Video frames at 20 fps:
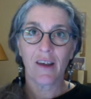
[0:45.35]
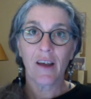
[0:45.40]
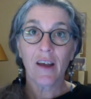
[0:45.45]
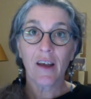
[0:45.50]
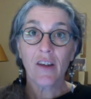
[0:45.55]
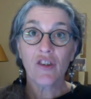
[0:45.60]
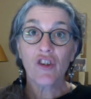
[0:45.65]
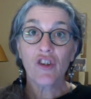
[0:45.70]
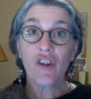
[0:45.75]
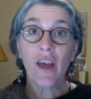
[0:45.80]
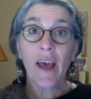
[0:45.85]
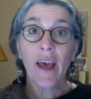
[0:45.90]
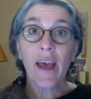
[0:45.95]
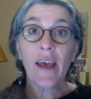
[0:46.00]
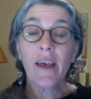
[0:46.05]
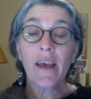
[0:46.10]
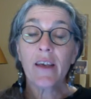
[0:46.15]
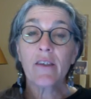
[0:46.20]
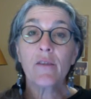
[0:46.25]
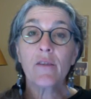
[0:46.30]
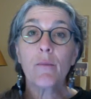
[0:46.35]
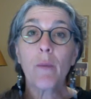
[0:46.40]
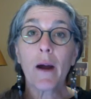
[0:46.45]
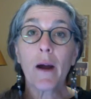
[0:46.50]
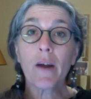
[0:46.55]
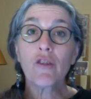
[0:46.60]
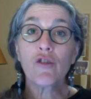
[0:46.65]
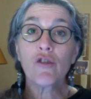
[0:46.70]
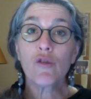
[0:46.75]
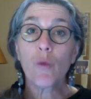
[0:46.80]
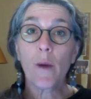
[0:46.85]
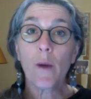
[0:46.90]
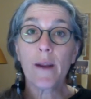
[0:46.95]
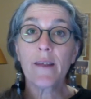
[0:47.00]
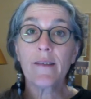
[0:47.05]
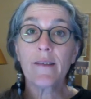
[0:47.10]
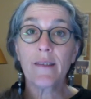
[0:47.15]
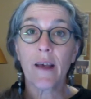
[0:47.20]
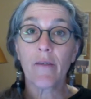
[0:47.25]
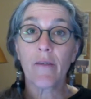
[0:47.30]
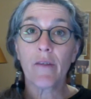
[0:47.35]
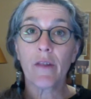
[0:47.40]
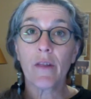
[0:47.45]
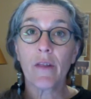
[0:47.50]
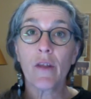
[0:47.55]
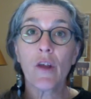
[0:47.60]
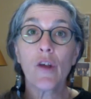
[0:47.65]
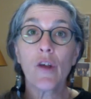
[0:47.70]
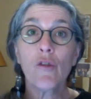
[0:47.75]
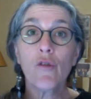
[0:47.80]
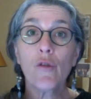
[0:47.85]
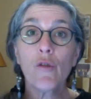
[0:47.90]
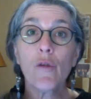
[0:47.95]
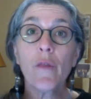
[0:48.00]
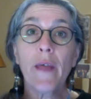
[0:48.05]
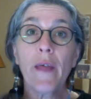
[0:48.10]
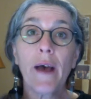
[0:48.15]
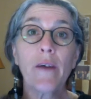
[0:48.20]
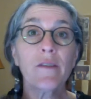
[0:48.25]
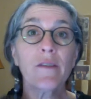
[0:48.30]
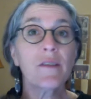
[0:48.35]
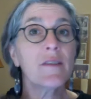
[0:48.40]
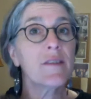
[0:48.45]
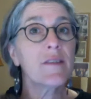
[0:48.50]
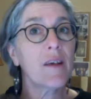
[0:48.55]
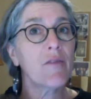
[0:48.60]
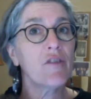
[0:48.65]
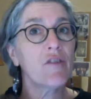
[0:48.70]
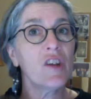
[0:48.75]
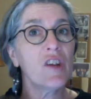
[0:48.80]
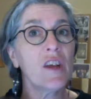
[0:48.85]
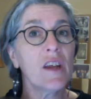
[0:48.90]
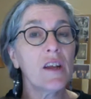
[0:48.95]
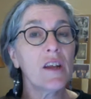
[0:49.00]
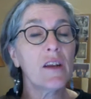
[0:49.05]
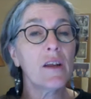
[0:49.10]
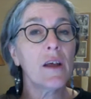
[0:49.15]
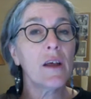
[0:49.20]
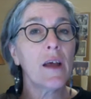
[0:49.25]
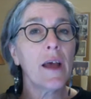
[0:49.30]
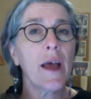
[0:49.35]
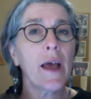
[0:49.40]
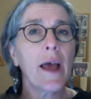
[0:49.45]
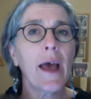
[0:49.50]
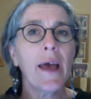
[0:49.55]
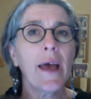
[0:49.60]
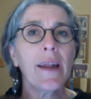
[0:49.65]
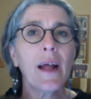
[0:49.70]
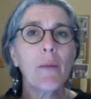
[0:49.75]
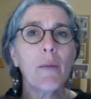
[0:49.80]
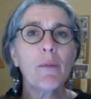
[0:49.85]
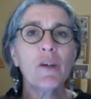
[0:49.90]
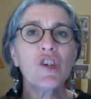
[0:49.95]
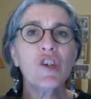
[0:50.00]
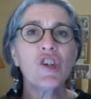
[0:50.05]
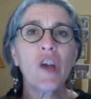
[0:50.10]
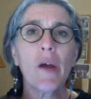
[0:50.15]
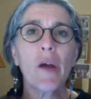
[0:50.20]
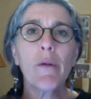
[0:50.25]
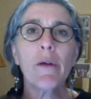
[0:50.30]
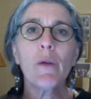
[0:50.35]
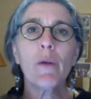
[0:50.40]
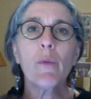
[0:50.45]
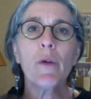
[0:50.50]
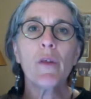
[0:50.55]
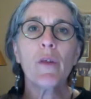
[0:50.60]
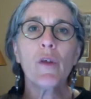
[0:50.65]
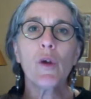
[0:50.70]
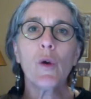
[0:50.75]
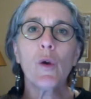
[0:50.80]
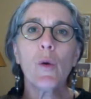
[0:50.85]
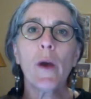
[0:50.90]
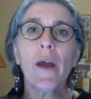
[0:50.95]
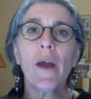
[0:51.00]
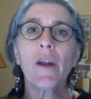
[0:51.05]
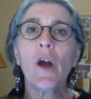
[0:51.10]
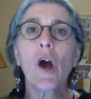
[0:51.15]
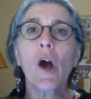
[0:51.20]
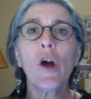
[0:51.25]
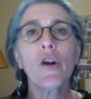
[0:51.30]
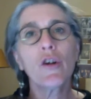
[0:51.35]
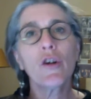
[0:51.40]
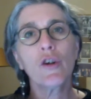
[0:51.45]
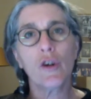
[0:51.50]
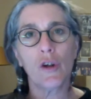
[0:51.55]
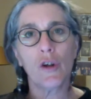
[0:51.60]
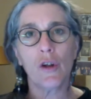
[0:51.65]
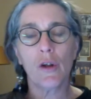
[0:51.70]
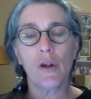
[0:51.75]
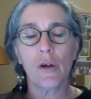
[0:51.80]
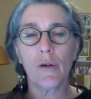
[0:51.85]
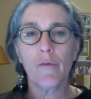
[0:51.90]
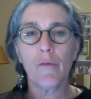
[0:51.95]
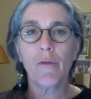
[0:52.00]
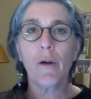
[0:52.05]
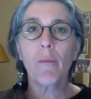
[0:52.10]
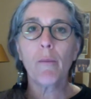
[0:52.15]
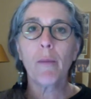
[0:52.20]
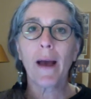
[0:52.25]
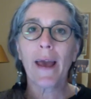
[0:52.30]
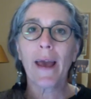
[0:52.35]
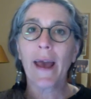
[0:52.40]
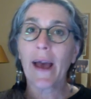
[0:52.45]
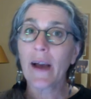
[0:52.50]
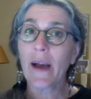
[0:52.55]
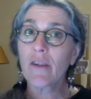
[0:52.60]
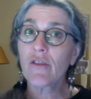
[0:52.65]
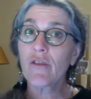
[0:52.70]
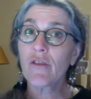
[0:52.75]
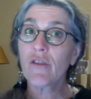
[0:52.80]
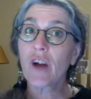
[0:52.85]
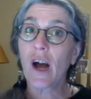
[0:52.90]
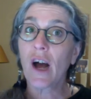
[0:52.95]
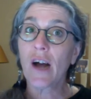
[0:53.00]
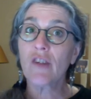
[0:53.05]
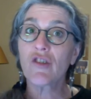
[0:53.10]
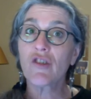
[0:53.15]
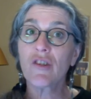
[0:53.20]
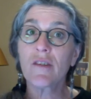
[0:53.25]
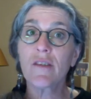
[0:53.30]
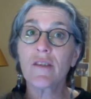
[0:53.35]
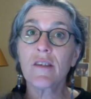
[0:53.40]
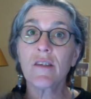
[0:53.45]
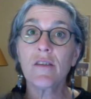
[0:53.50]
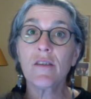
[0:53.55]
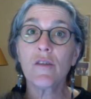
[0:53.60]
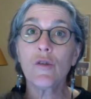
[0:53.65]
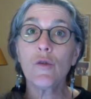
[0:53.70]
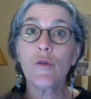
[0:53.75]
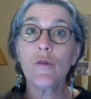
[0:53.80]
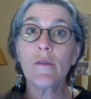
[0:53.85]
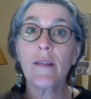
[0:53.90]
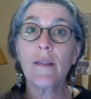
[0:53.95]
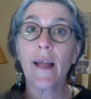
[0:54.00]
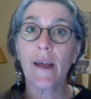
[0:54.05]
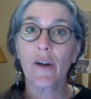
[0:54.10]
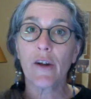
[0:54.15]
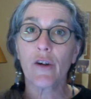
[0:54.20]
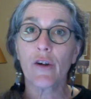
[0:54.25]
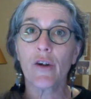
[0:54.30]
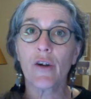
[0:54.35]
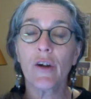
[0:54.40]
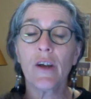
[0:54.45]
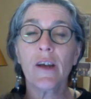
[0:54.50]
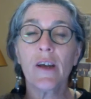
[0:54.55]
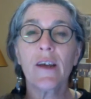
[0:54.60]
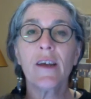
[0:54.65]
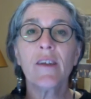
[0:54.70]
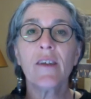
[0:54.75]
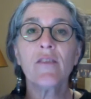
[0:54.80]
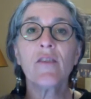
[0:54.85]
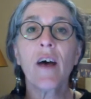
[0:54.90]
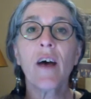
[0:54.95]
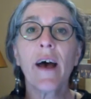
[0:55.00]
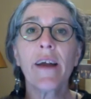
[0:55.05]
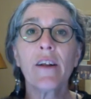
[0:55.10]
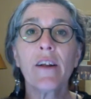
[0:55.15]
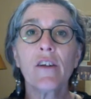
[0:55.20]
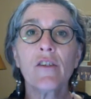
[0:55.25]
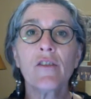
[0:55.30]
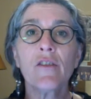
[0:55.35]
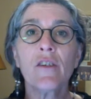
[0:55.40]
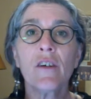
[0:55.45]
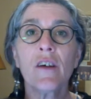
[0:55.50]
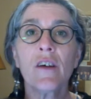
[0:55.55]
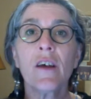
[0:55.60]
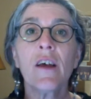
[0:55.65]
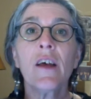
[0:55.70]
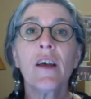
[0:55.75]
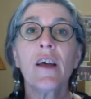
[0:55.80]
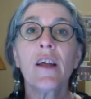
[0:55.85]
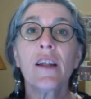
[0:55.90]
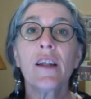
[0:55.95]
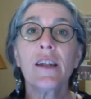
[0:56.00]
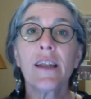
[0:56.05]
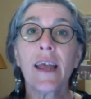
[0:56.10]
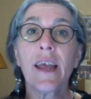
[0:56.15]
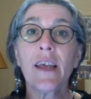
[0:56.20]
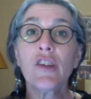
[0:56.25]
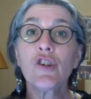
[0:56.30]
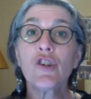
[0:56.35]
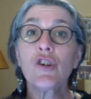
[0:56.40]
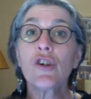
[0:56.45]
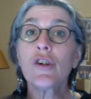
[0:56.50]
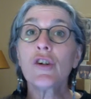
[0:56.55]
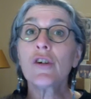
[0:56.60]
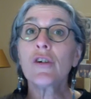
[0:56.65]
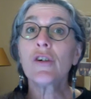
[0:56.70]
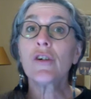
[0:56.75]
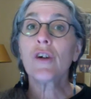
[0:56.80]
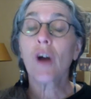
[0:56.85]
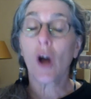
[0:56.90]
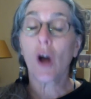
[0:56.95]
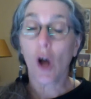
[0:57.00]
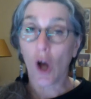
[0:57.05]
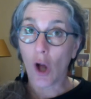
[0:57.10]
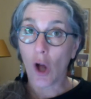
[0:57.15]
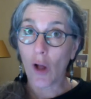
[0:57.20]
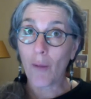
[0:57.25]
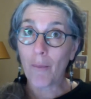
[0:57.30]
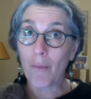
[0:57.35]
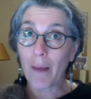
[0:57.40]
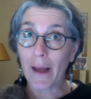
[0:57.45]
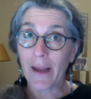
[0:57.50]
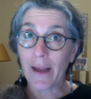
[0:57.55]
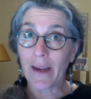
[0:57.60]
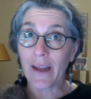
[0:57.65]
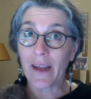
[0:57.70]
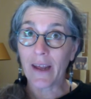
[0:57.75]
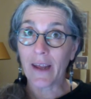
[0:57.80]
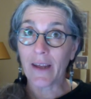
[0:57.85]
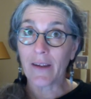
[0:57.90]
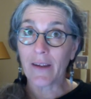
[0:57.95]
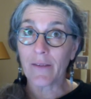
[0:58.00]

Today is March 27th, 2017, and I'll be sharing with you an article from my Active Consciousness newsletter entitled Nature Almighty.